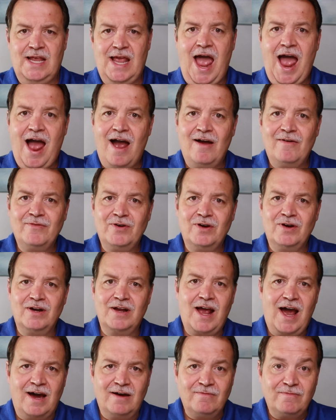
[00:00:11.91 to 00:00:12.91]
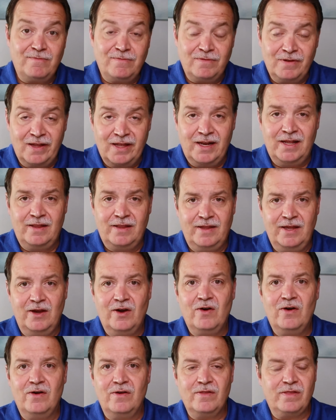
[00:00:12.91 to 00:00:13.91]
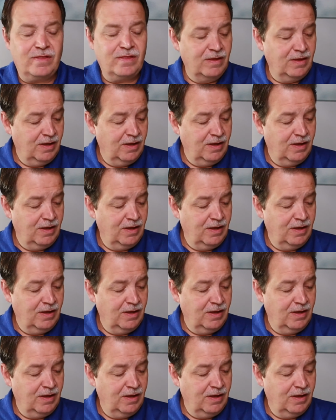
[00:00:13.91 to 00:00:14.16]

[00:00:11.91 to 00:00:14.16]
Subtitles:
after God flooded the earth.